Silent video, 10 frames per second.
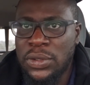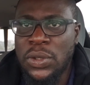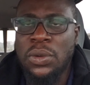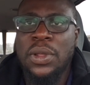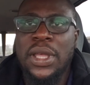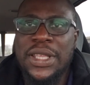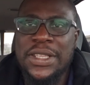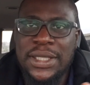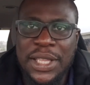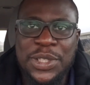So
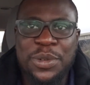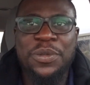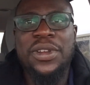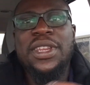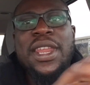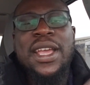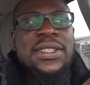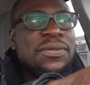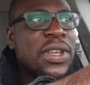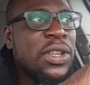stay tuned for the next
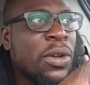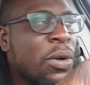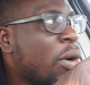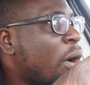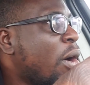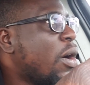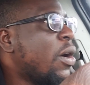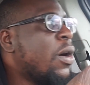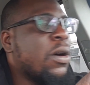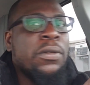video
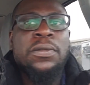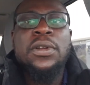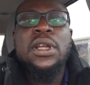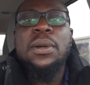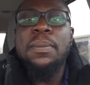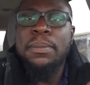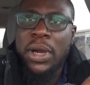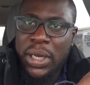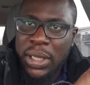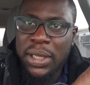of
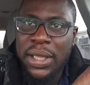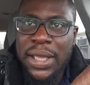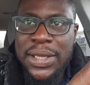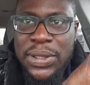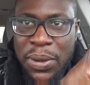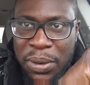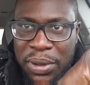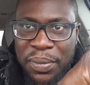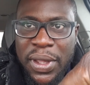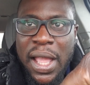Money is Good.
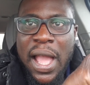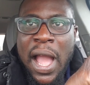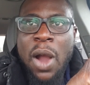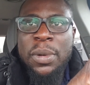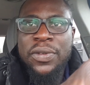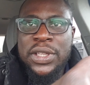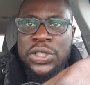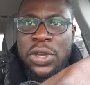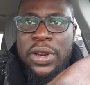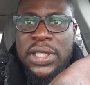I hope you've
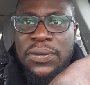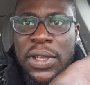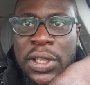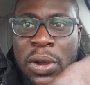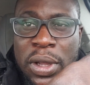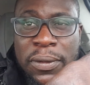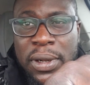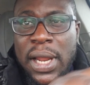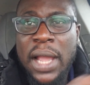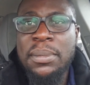enjoyed this video. If you
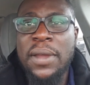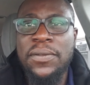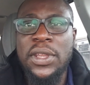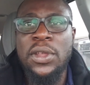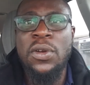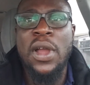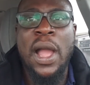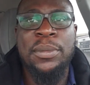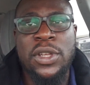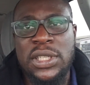like my video,
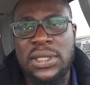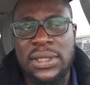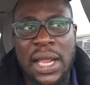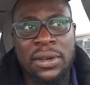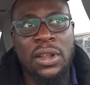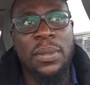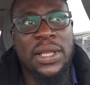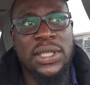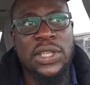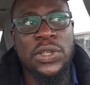I'm just starting up
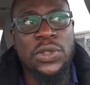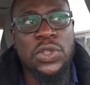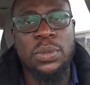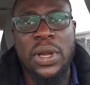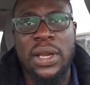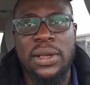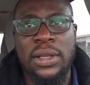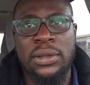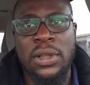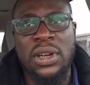as a YouTuber
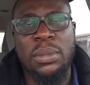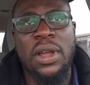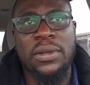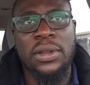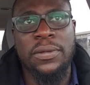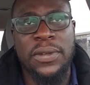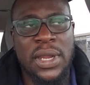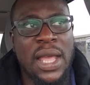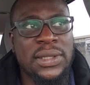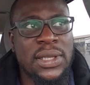and talking about
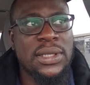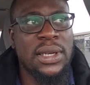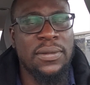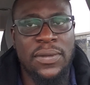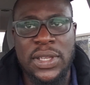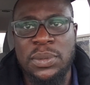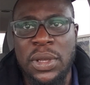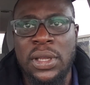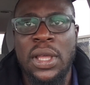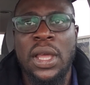finances and investment.